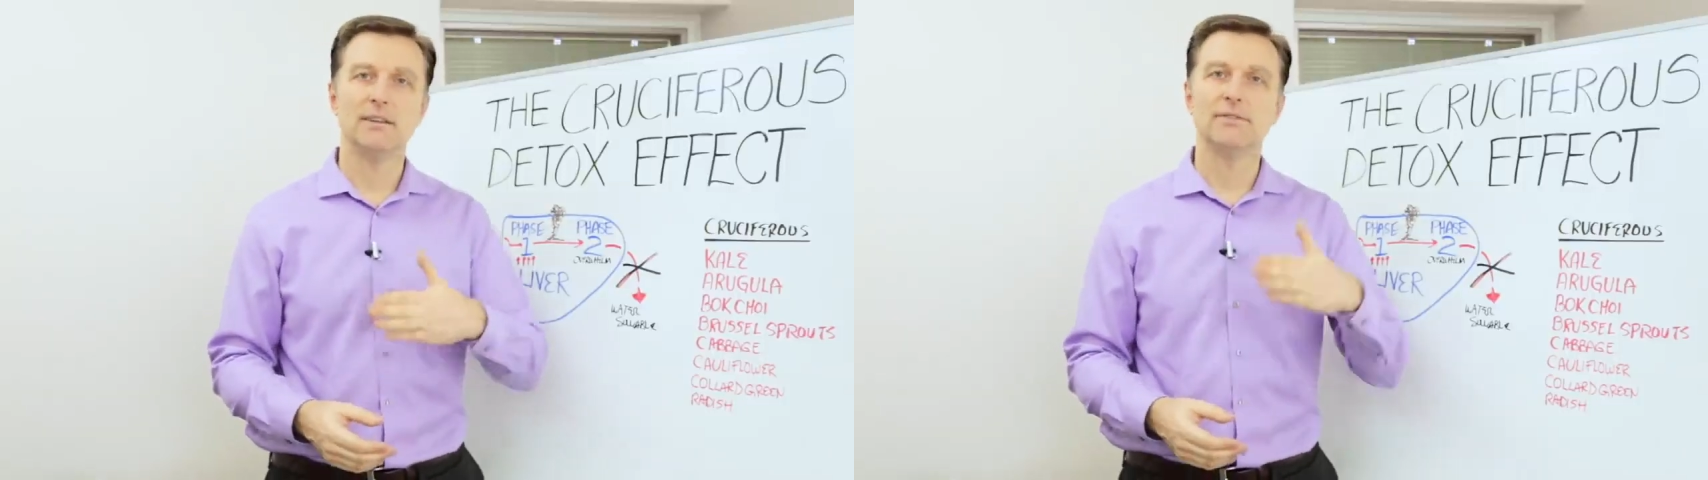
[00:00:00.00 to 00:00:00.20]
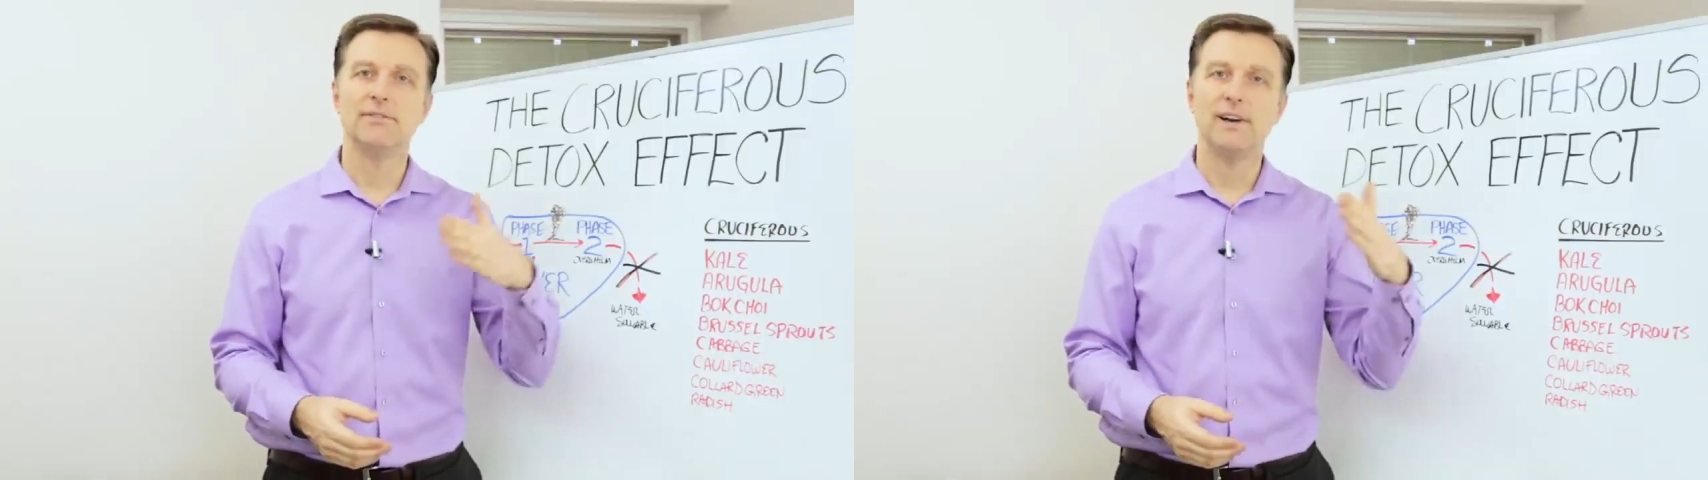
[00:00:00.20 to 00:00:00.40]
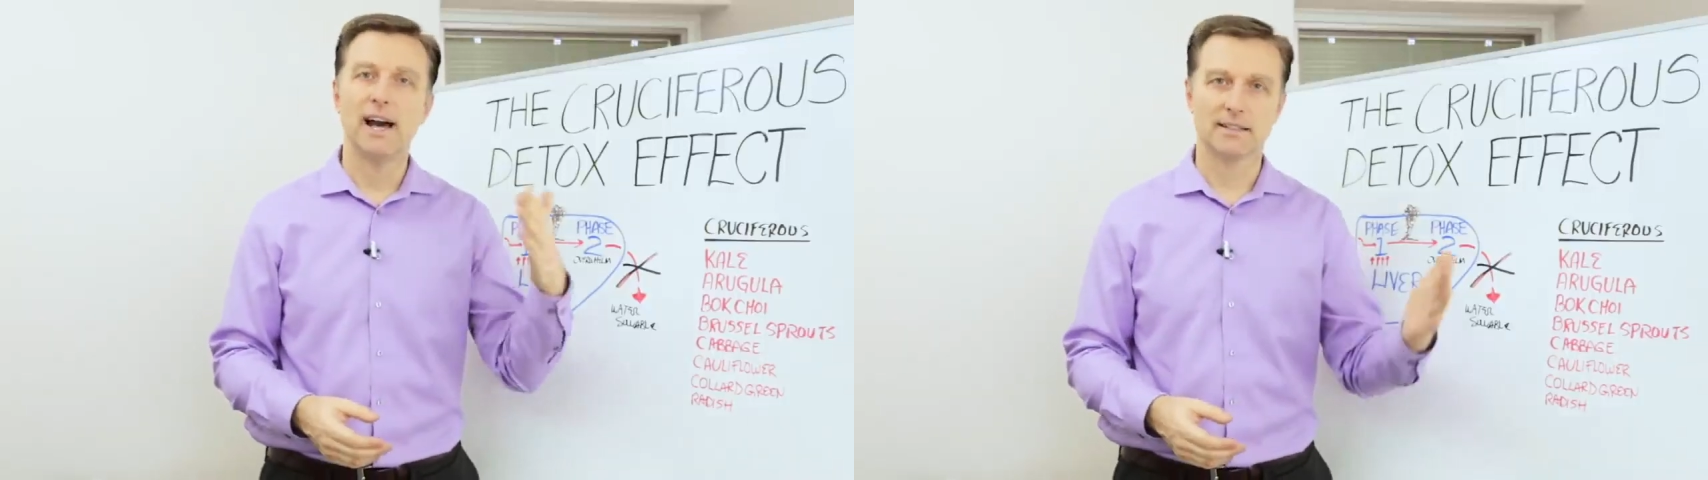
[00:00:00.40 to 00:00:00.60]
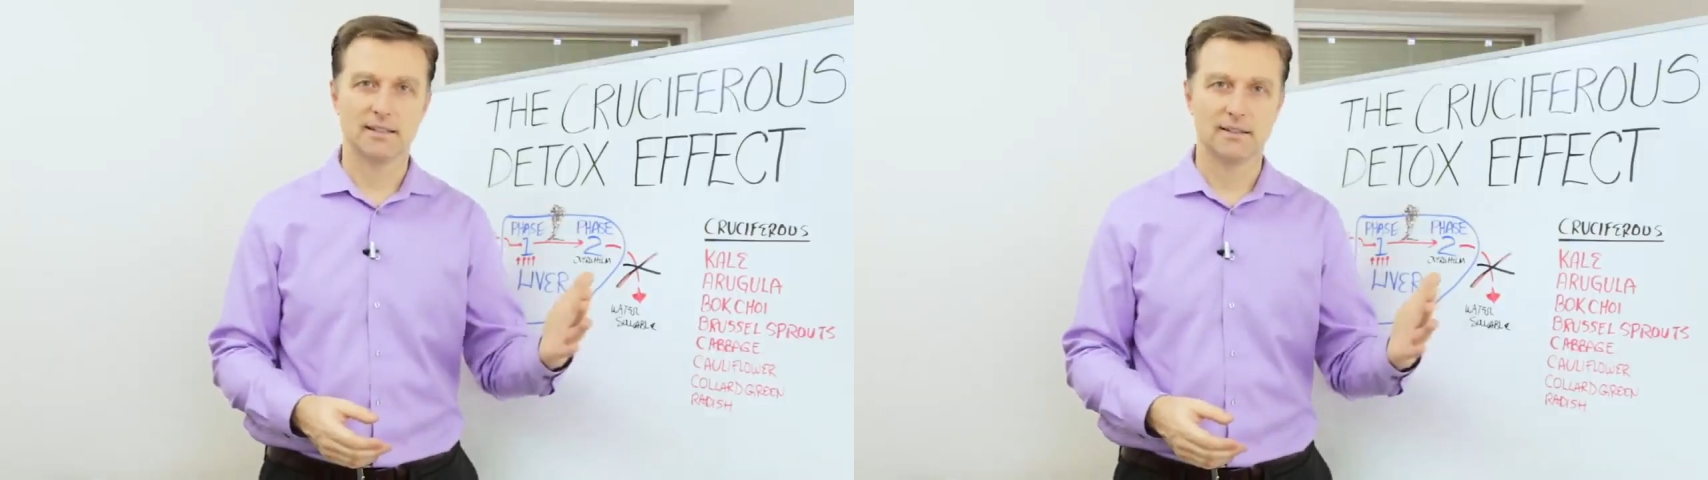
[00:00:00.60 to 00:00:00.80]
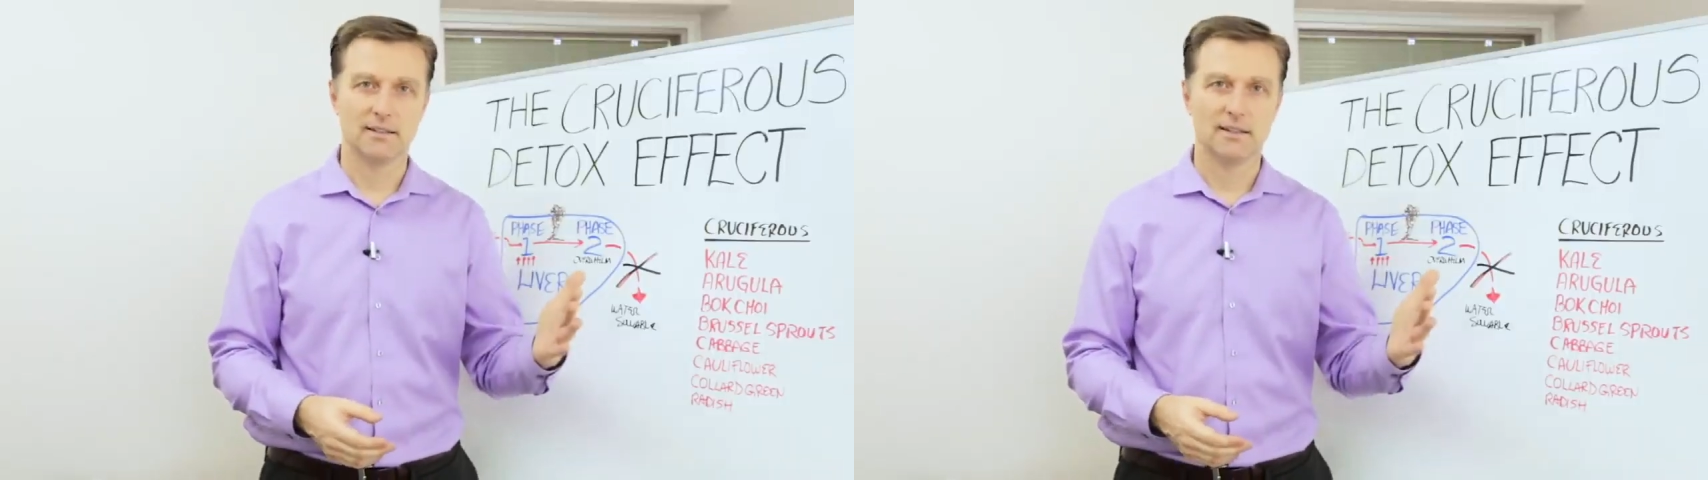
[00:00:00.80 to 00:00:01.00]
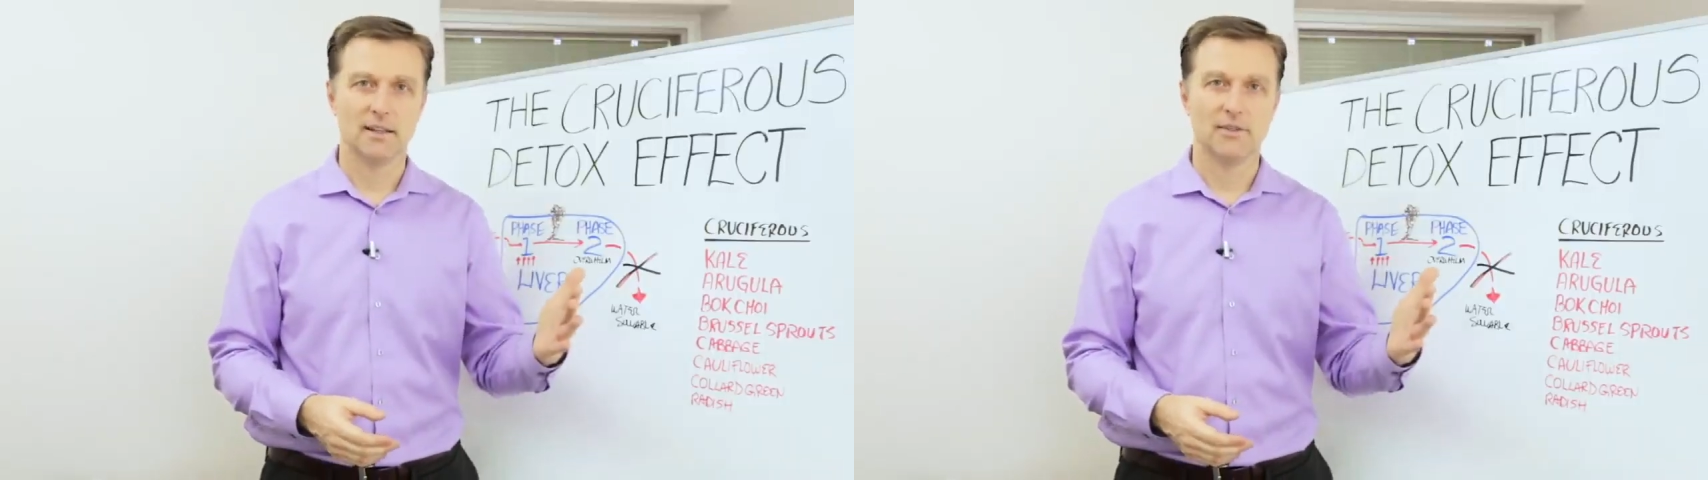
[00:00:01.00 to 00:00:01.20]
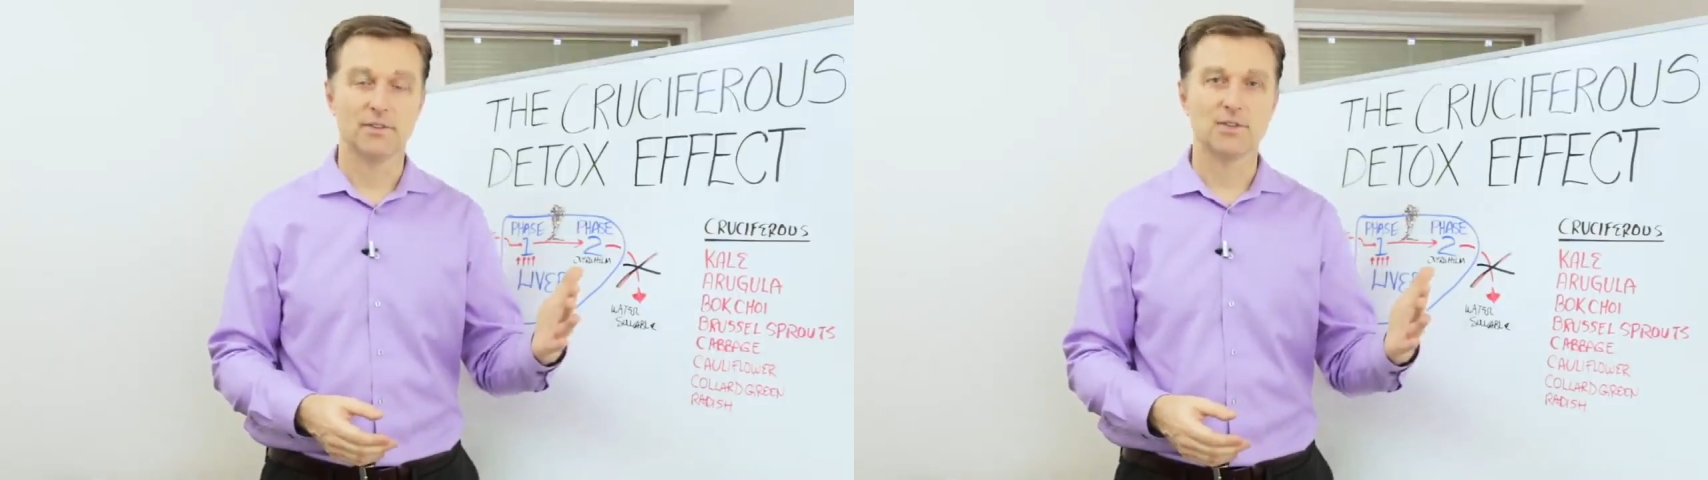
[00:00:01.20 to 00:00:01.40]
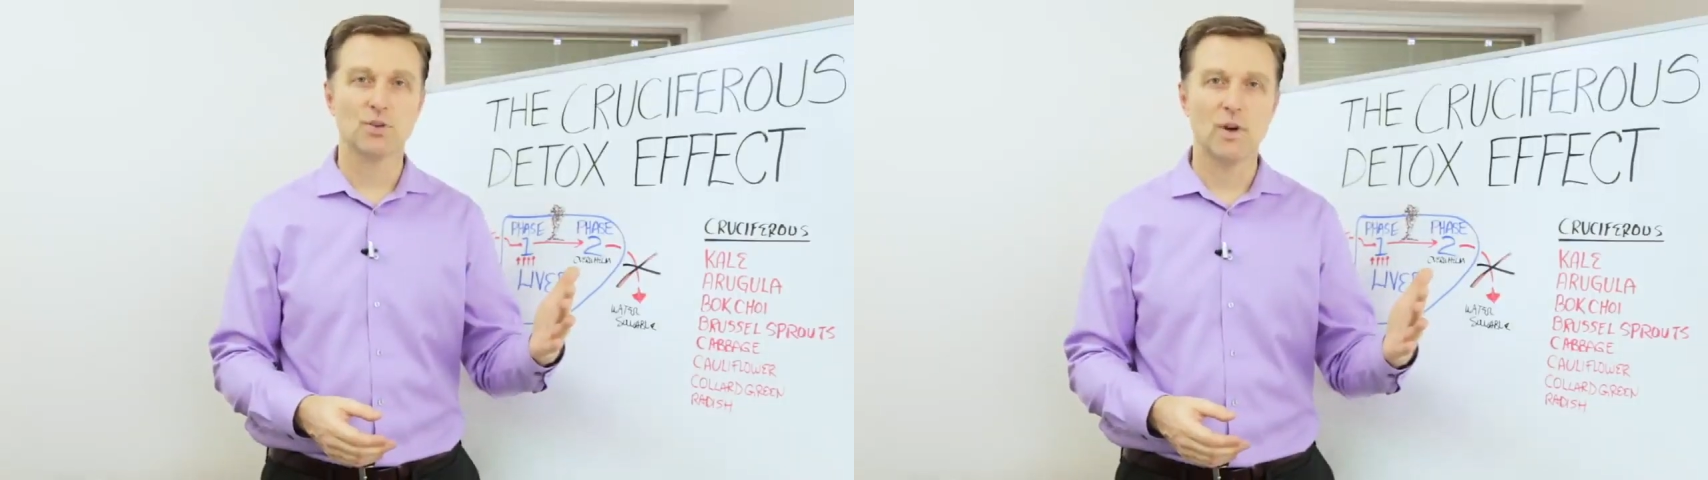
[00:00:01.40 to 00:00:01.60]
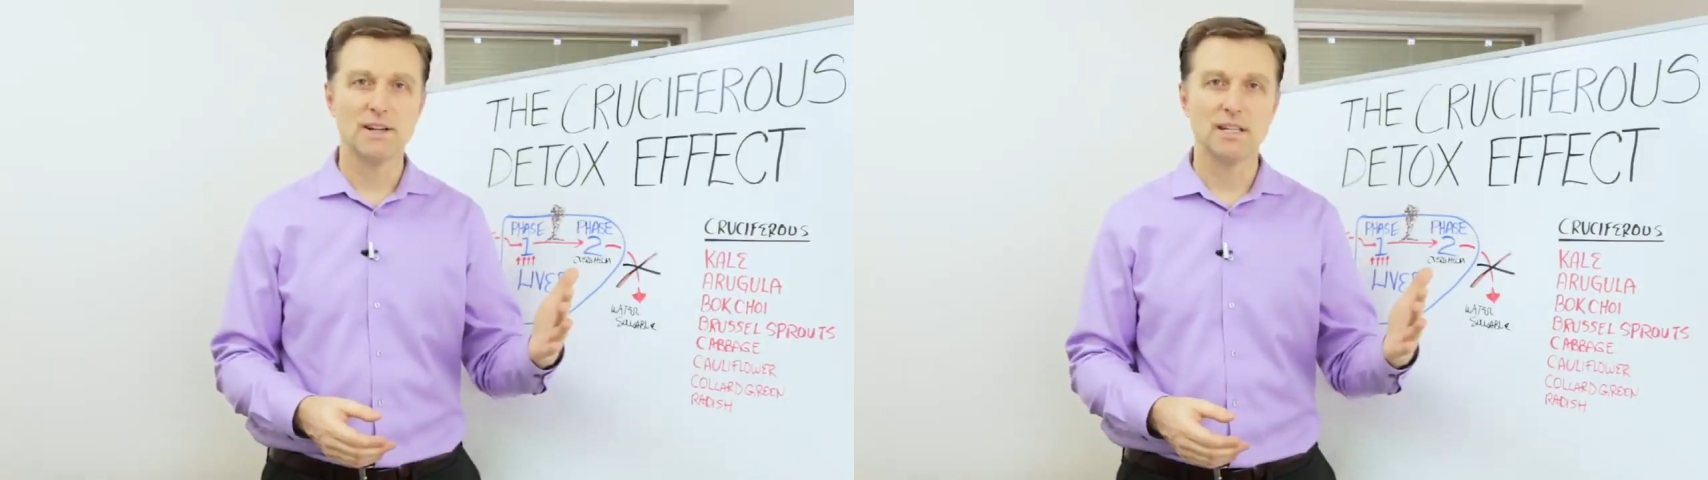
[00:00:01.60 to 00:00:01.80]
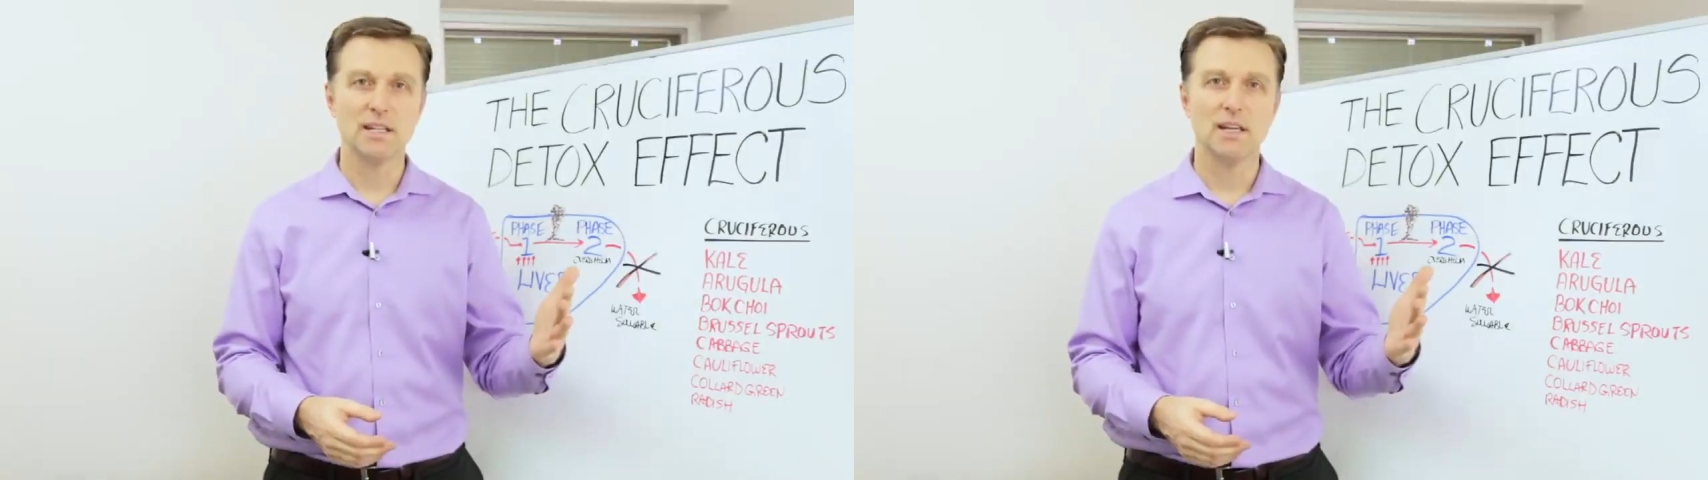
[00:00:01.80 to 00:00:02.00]
effect for
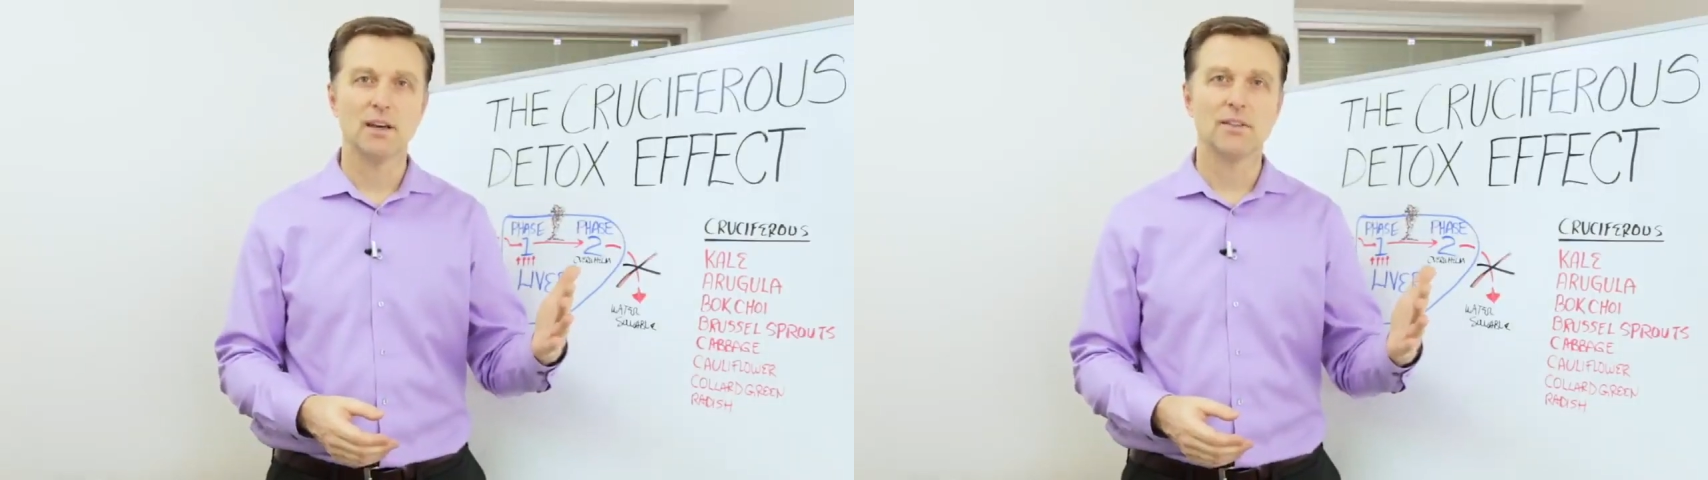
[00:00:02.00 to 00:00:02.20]
20,